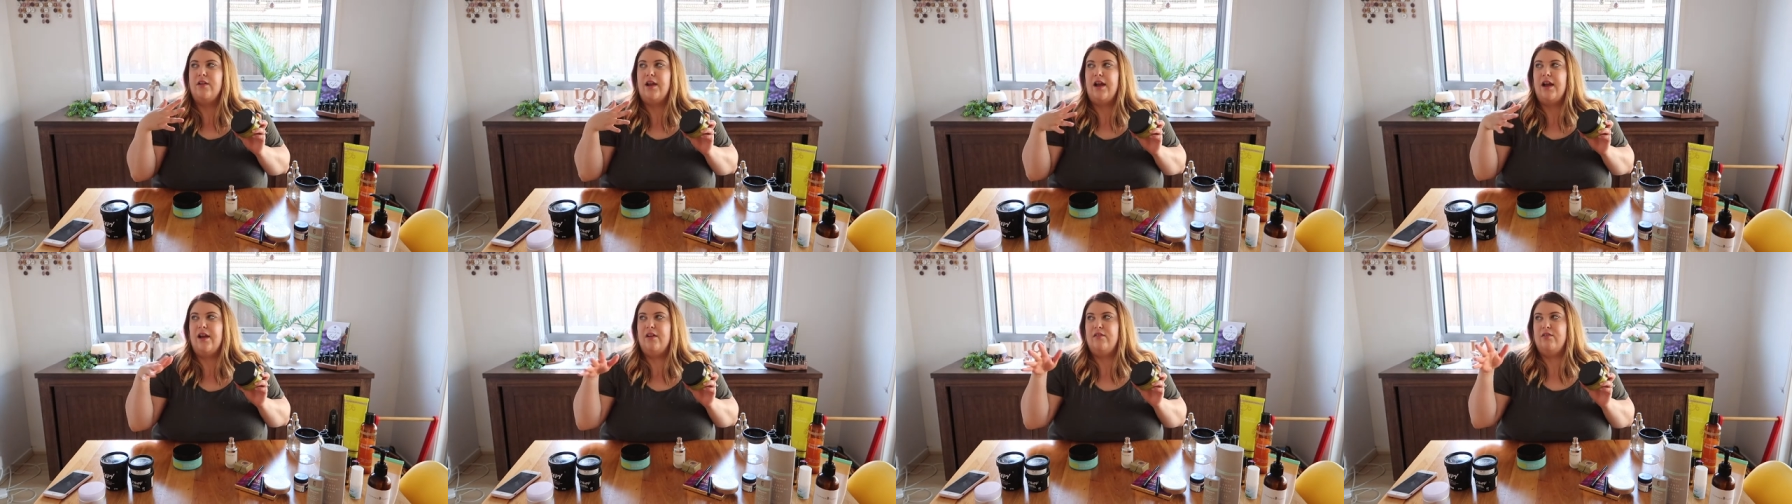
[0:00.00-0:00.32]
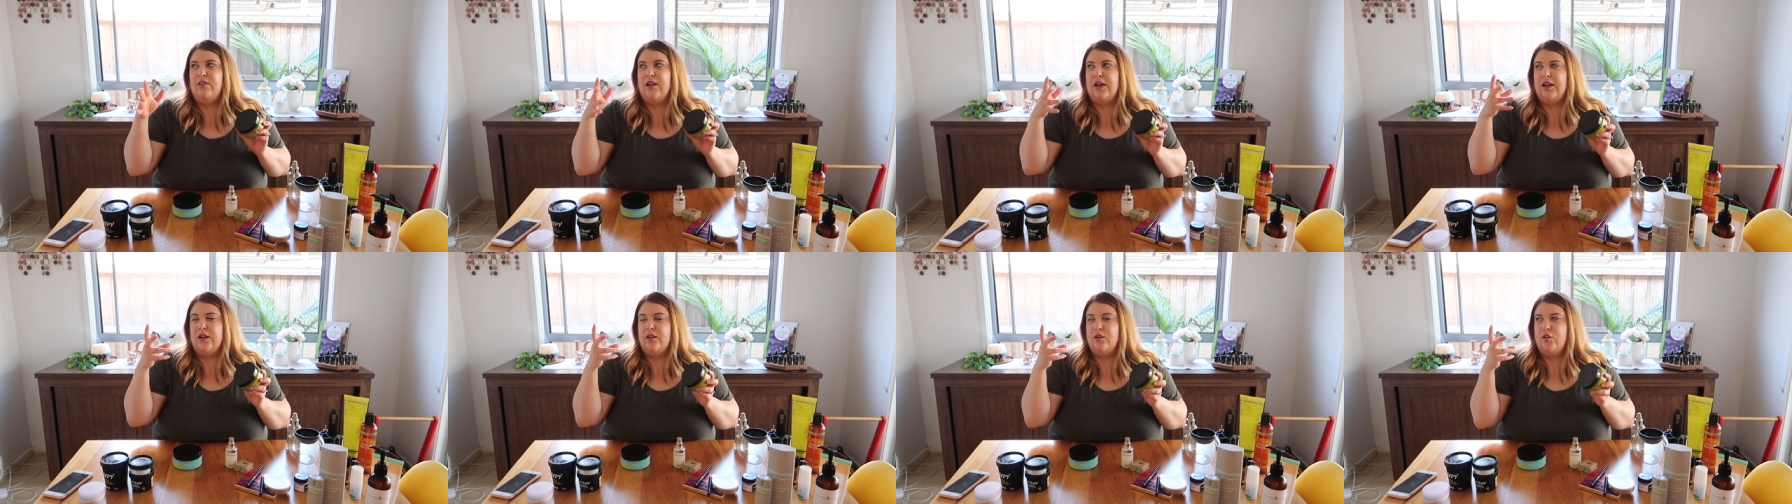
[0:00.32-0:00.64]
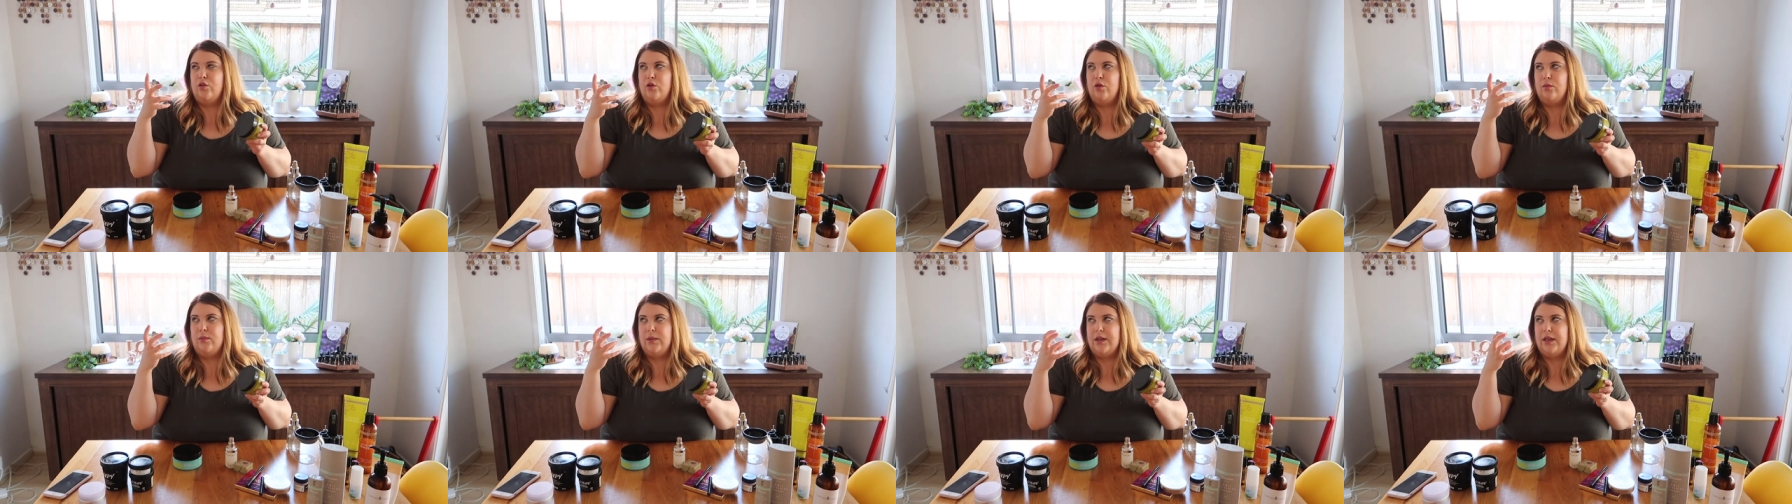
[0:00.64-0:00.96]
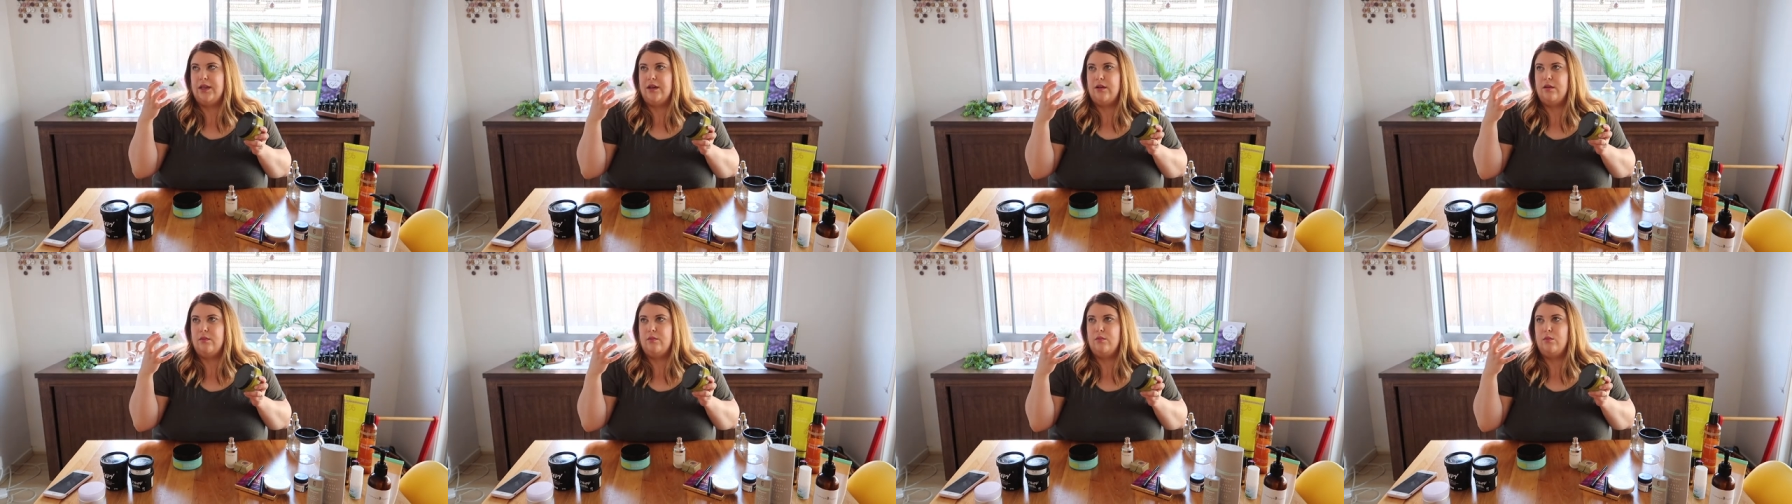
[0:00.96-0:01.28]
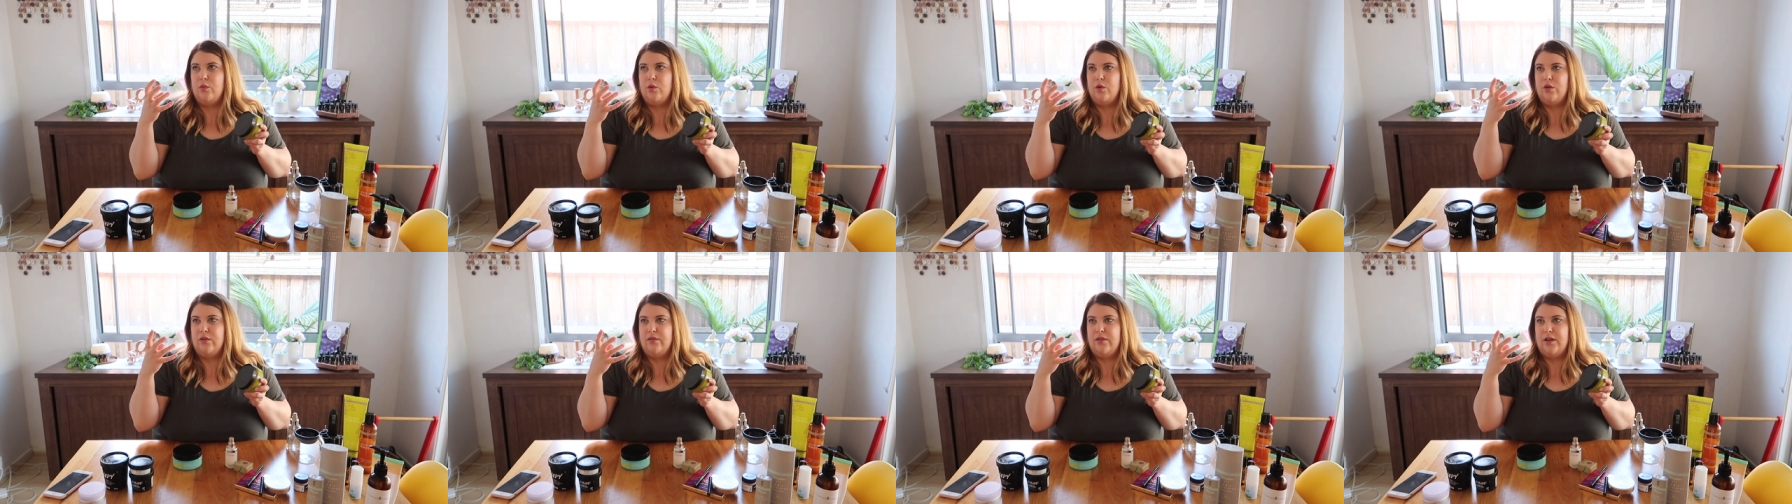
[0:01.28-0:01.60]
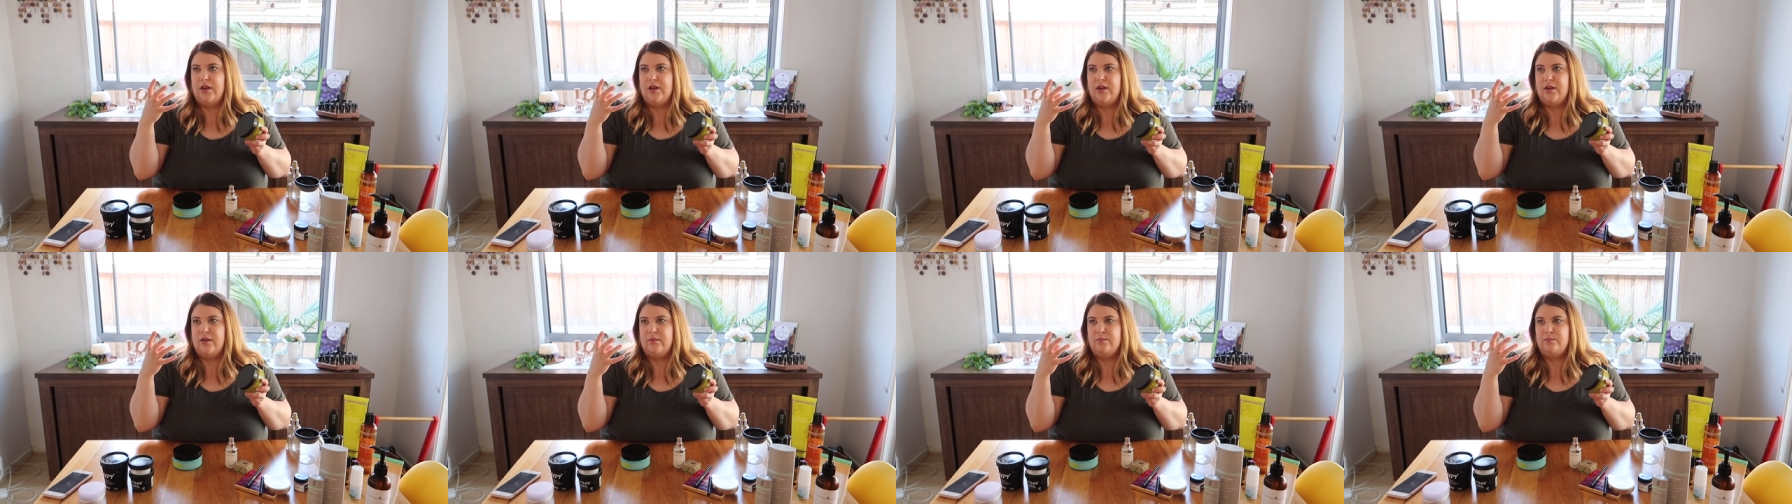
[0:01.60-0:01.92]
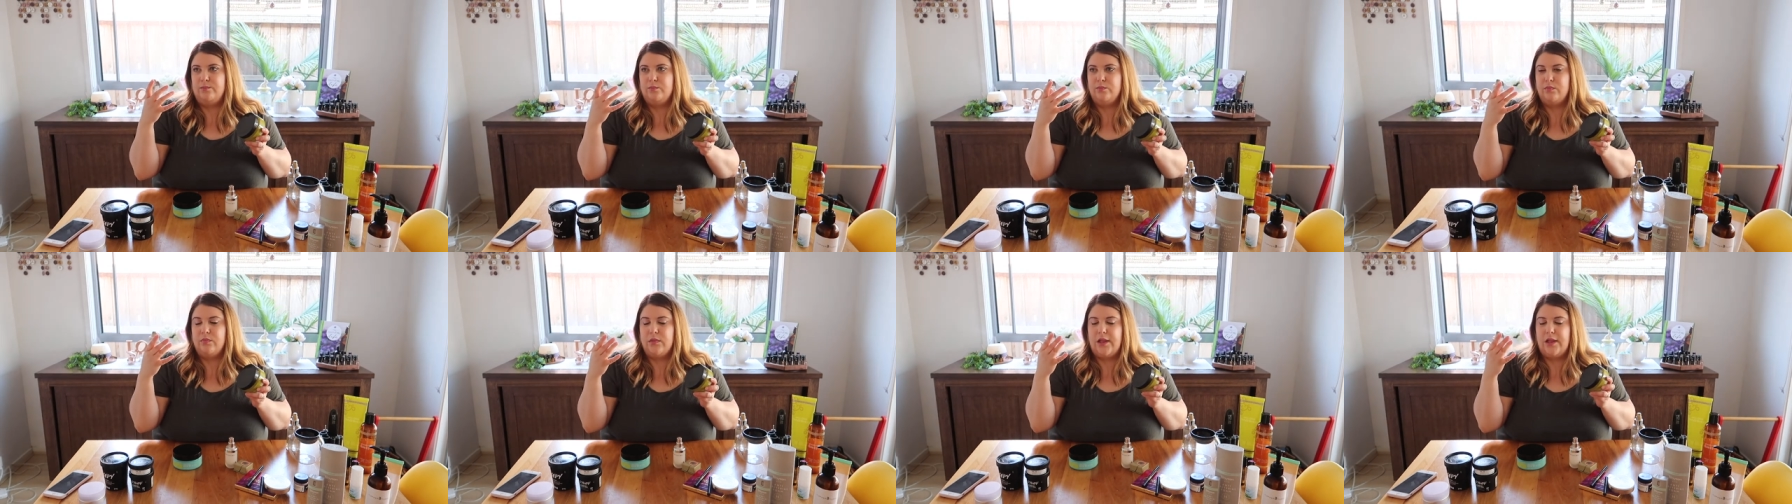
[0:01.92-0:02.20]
have like normally more of a